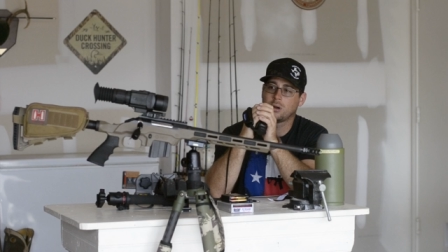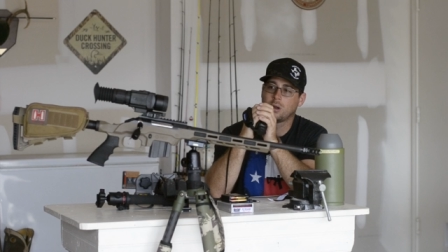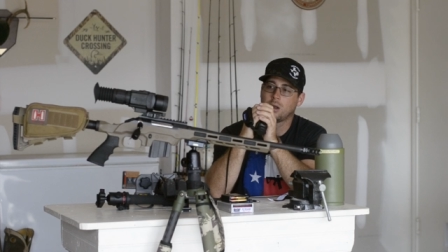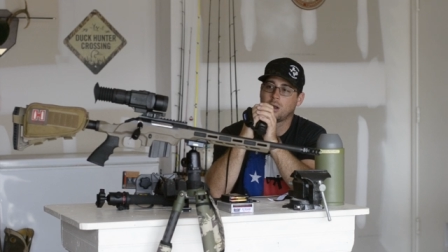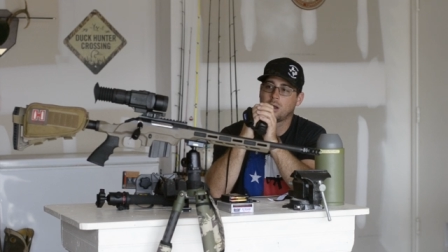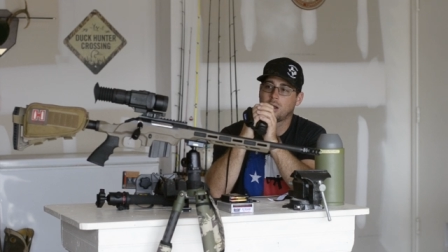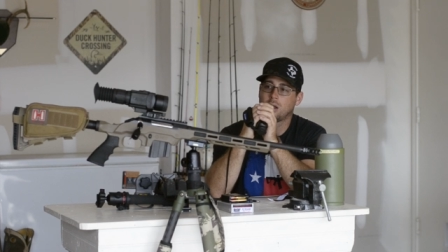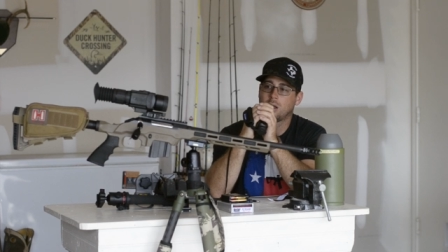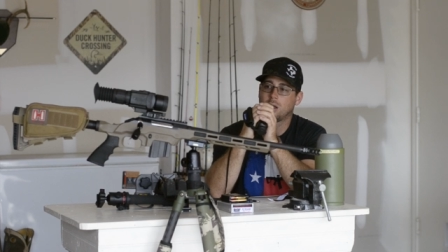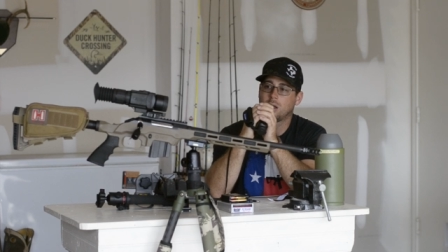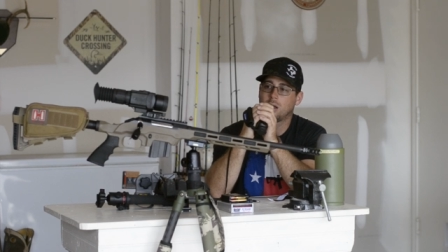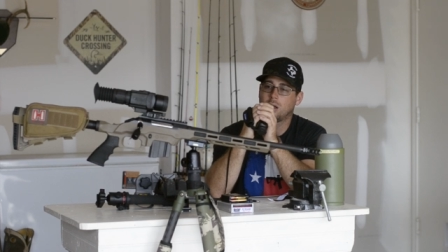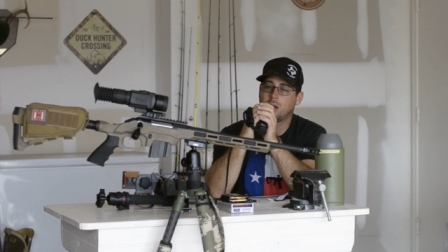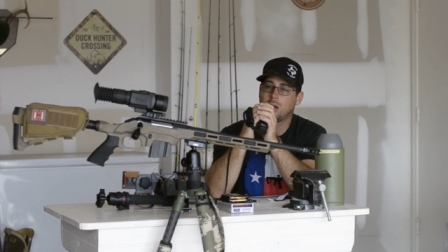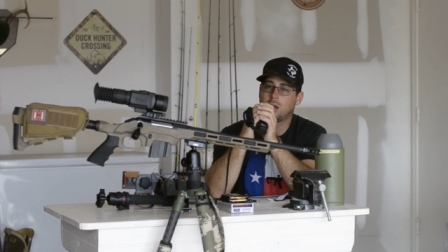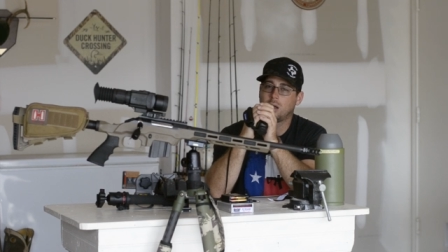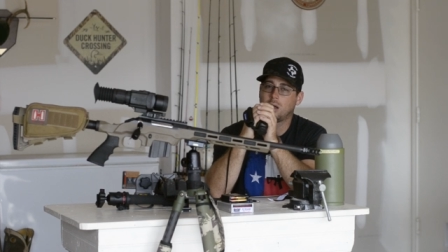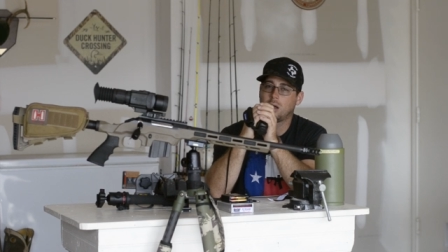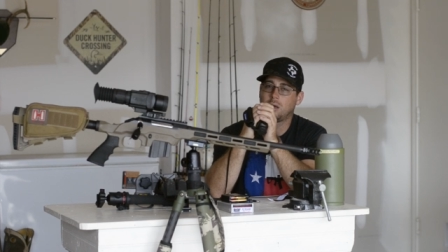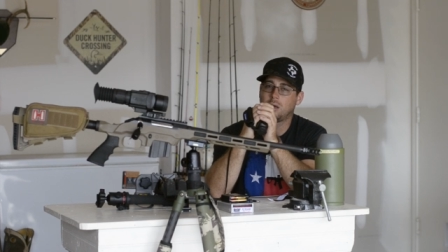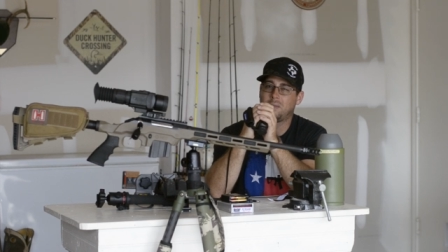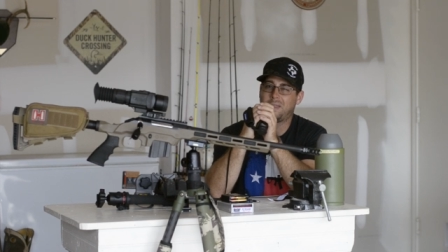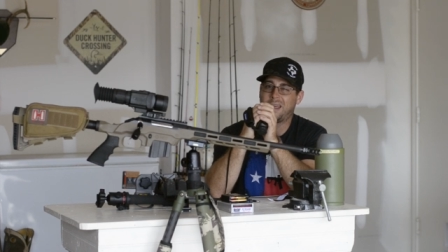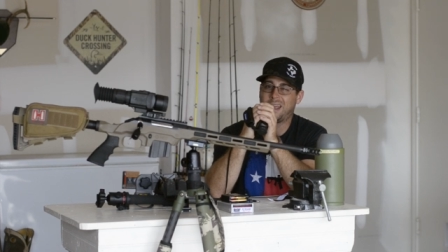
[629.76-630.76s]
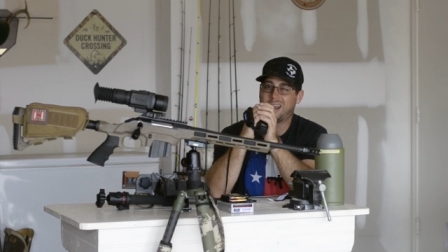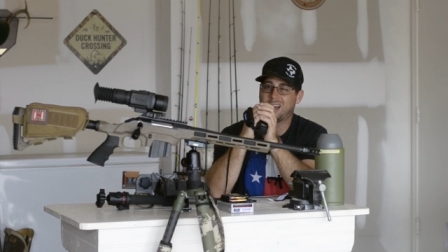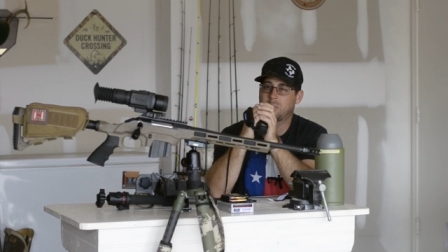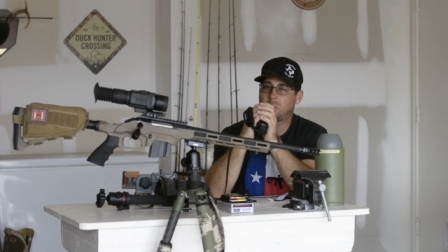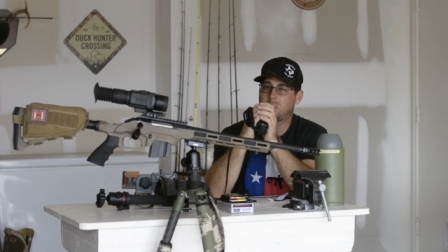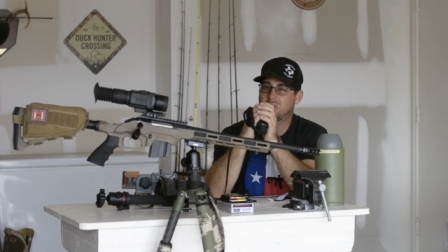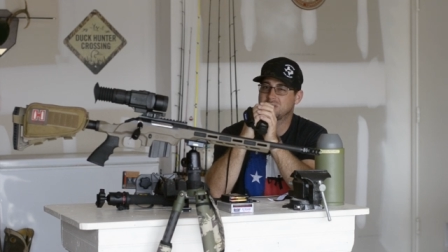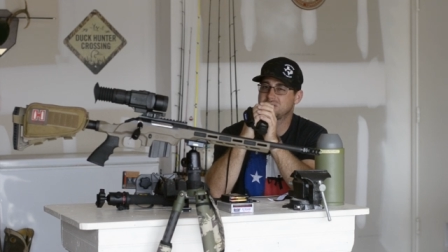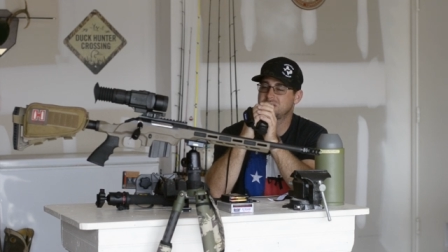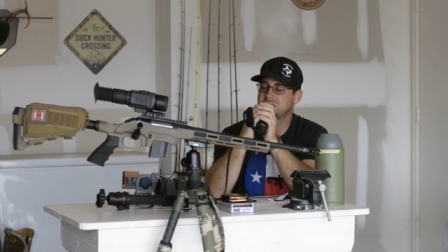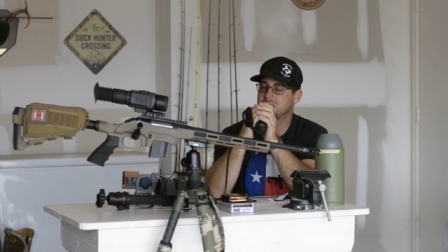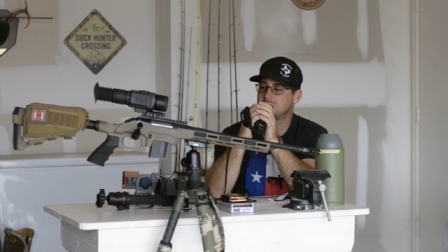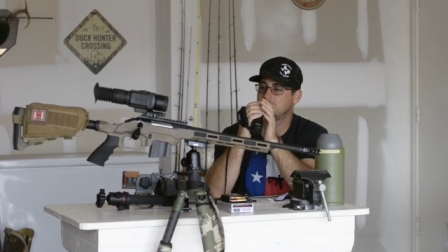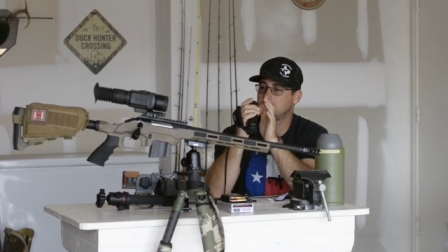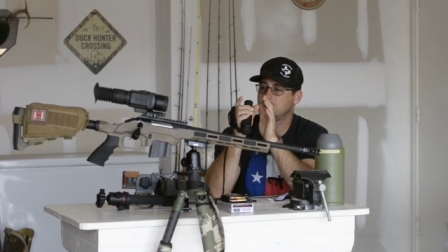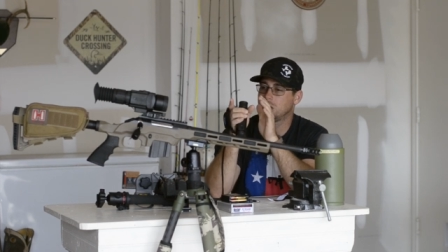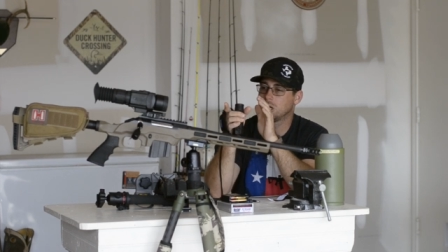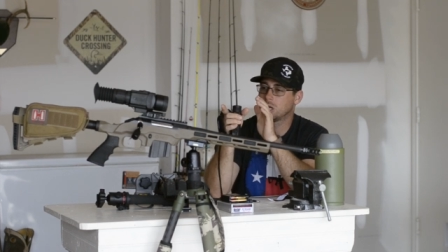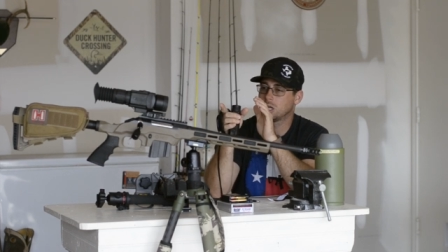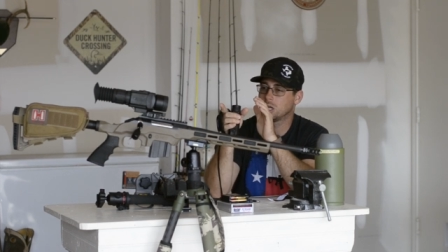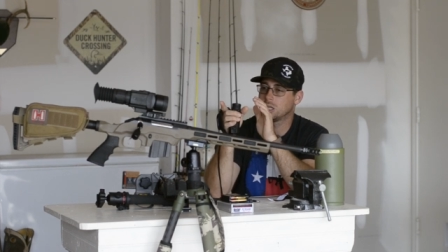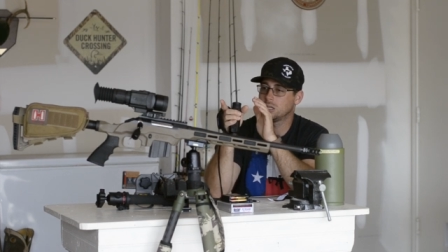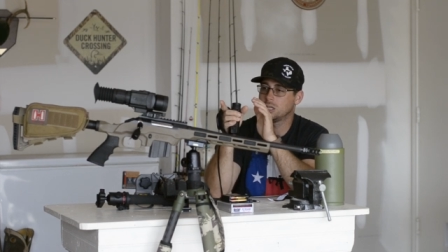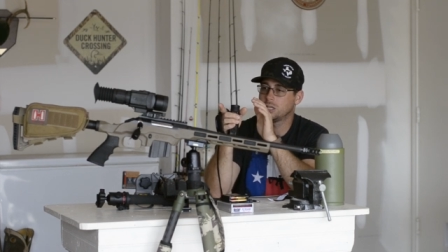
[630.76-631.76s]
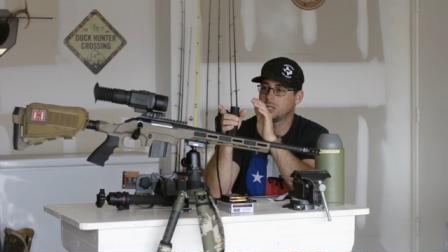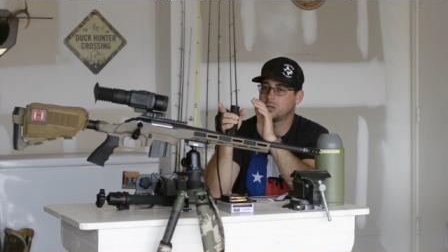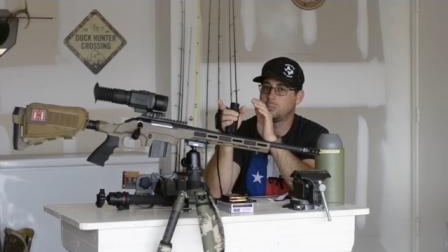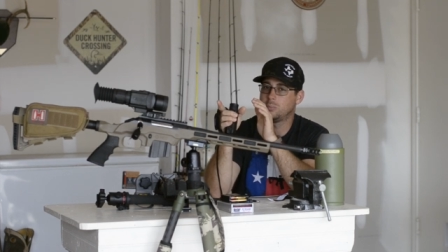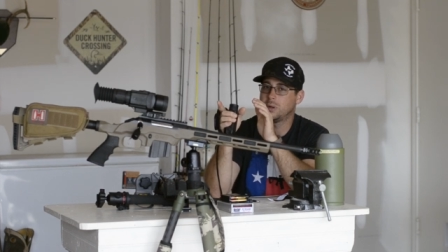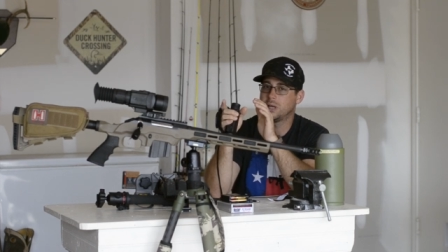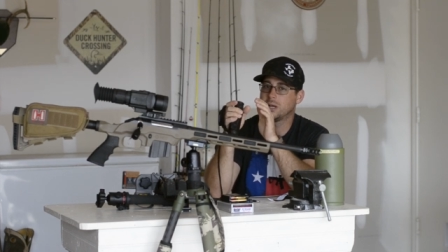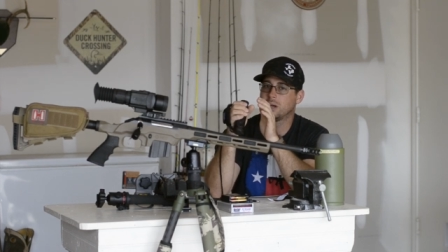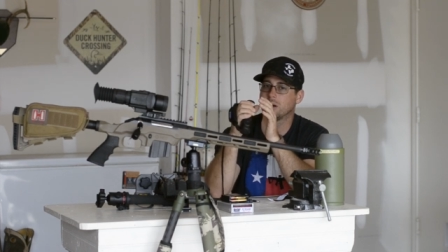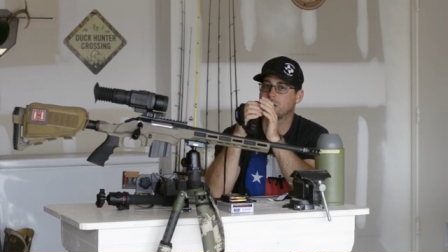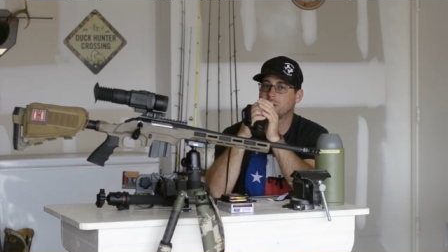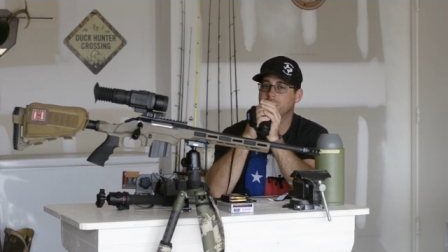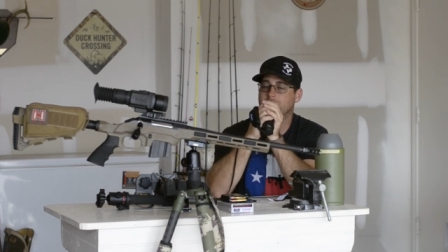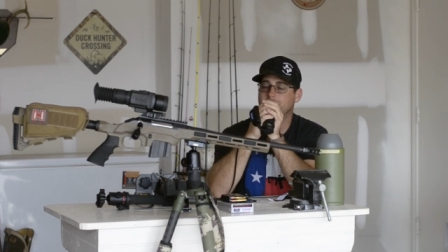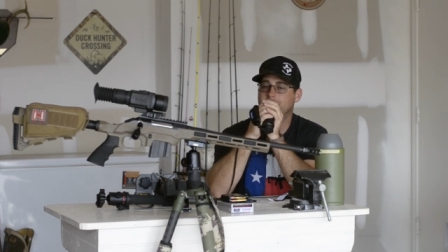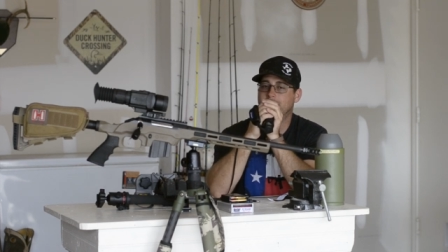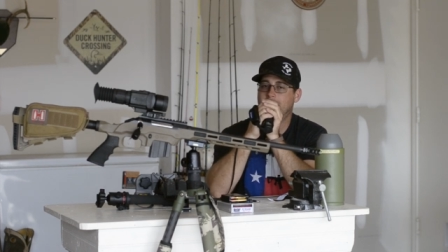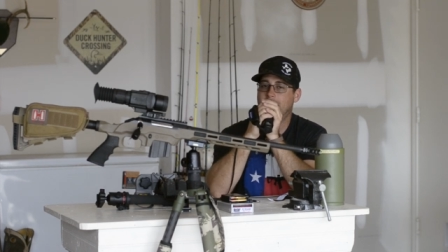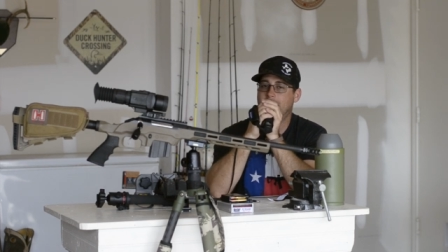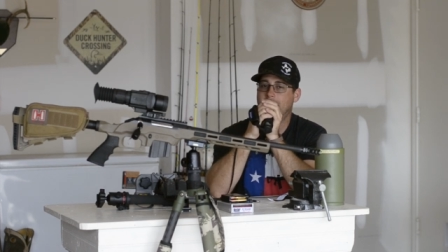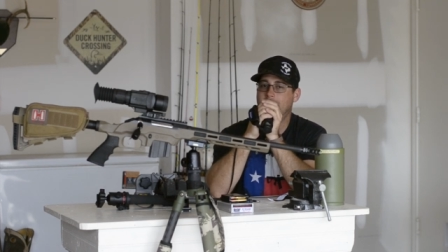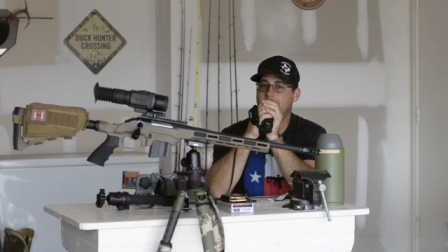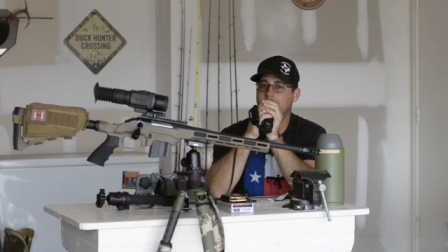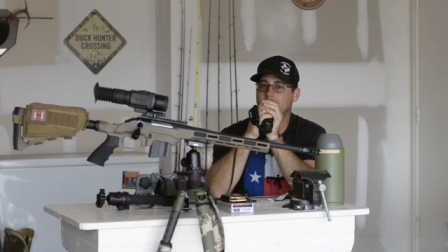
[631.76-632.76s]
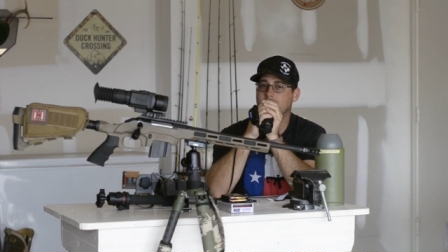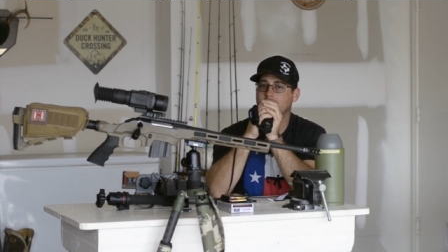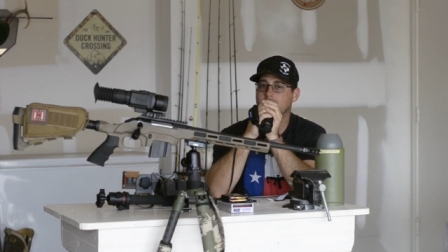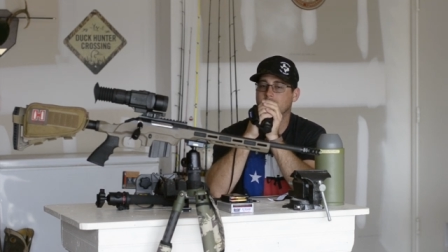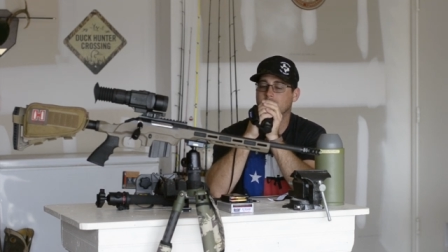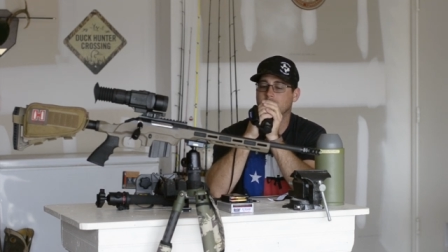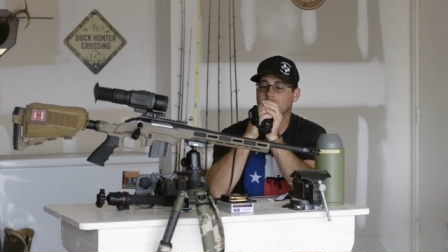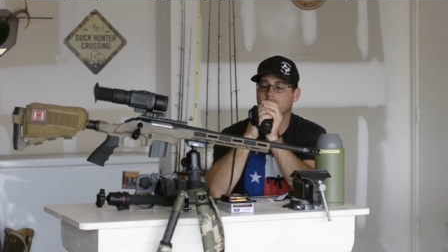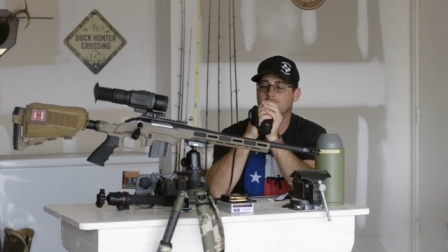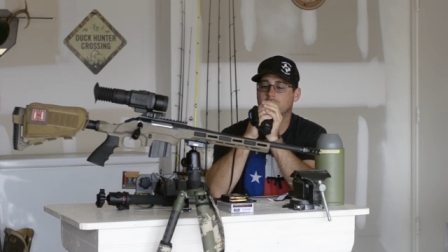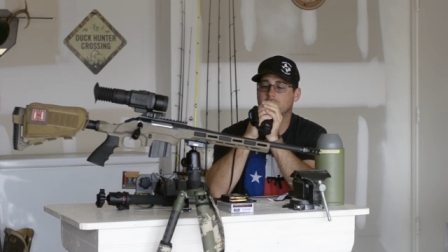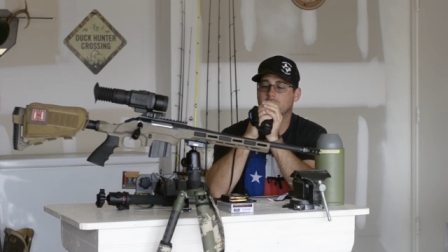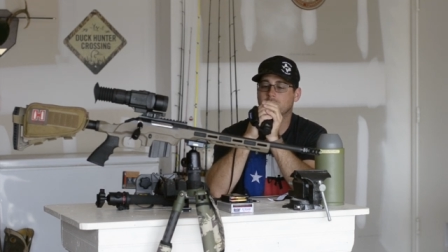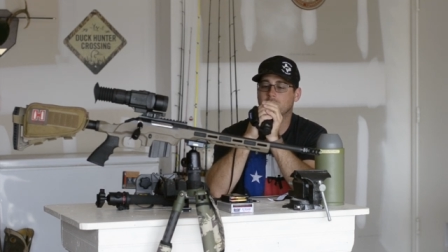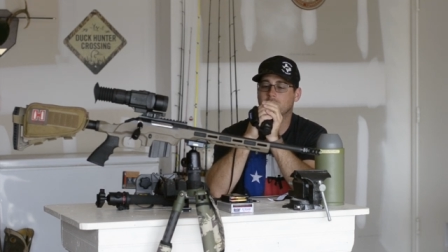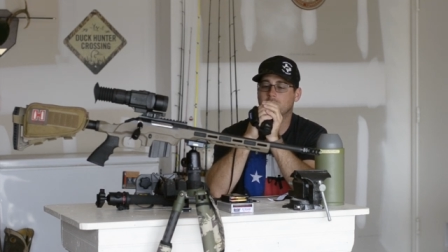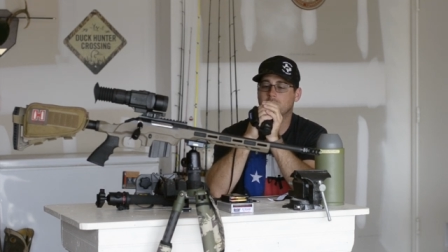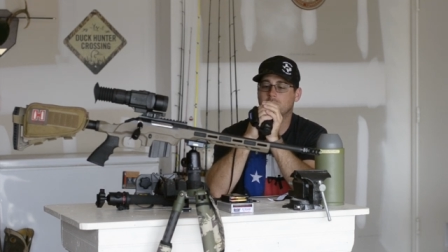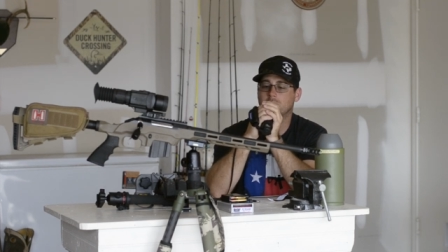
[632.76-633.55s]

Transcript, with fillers: power, uh, the animals still look a little bigger in that.